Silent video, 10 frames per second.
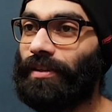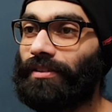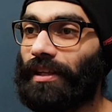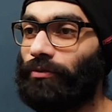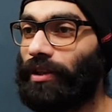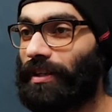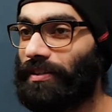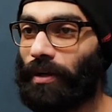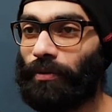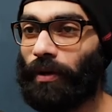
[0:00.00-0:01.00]
I was like, weekend's
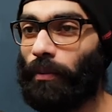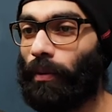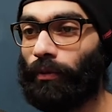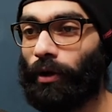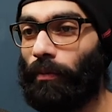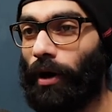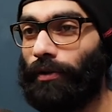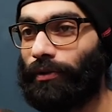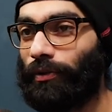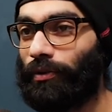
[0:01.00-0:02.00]
coming up, I'm gonna buy
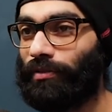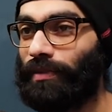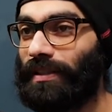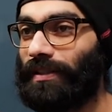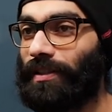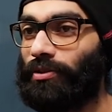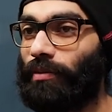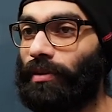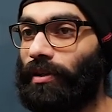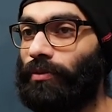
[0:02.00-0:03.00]
this course, BCS
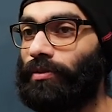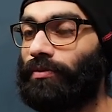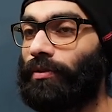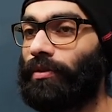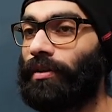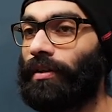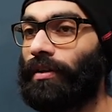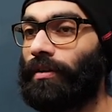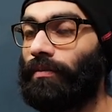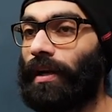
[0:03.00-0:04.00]
Geometry Notes for
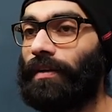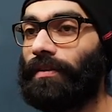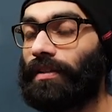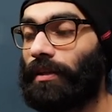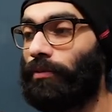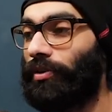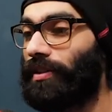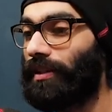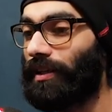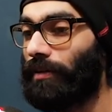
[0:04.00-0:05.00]
Blender
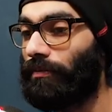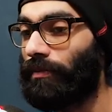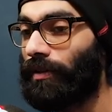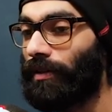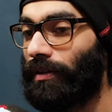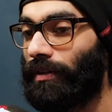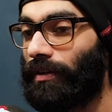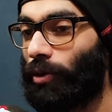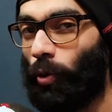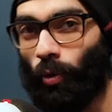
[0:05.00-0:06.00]
3.3, and I'm
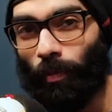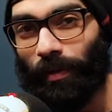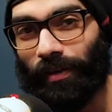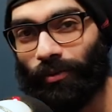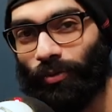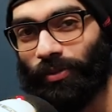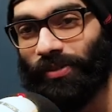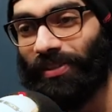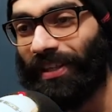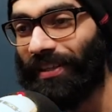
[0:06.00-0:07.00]
hoping over the
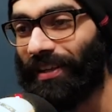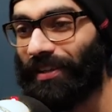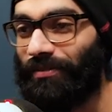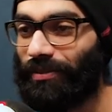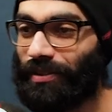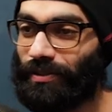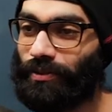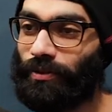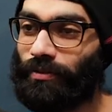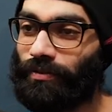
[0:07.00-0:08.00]
weekend I can finish
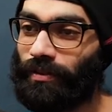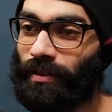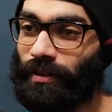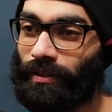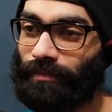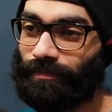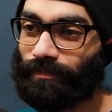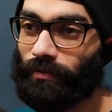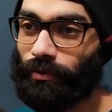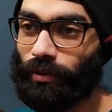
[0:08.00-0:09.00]
this off.
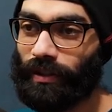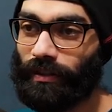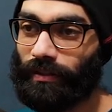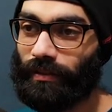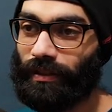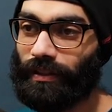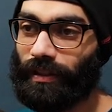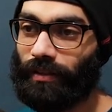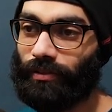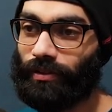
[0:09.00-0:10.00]
14, 13,
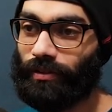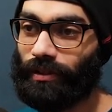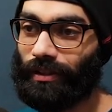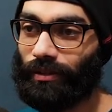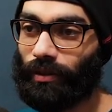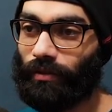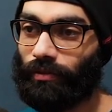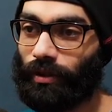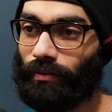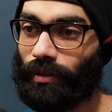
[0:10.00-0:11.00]
11, 13, 12,
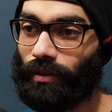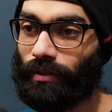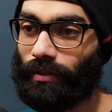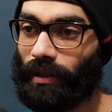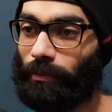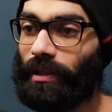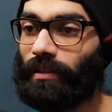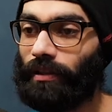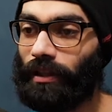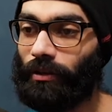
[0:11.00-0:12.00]
41. I paid
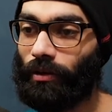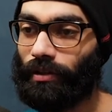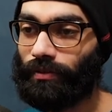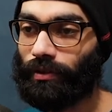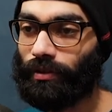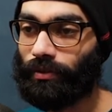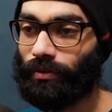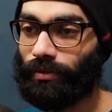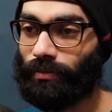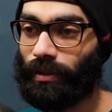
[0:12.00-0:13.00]
$30 for this
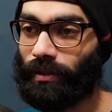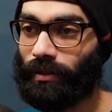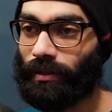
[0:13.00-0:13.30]
course, but